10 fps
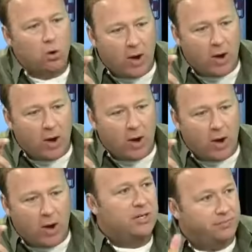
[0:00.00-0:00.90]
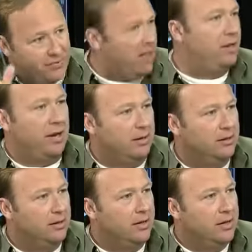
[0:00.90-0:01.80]
Reckless driving is a felony.
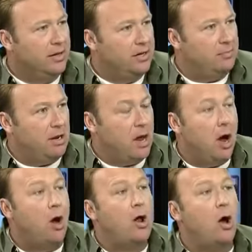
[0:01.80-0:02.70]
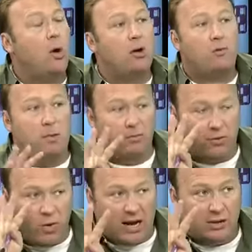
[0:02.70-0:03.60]
But no, we're not going to people
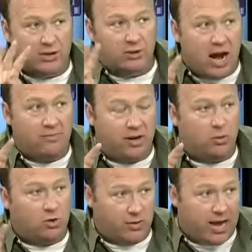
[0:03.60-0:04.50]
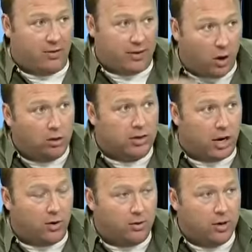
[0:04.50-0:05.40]
for reckless driving, which we had on the old
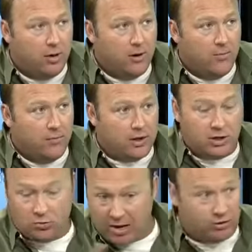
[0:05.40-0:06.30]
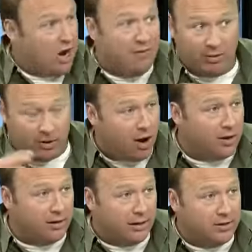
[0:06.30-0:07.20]
code, because it's reckless driving
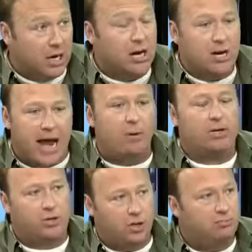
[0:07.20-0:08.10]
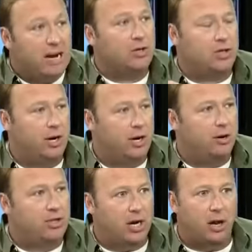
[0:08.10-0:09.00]
regardless. Now it's 2 beers, you're going to go
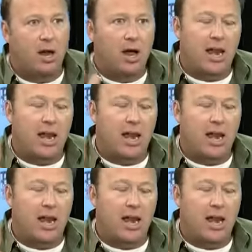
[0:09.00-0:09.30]
to jail.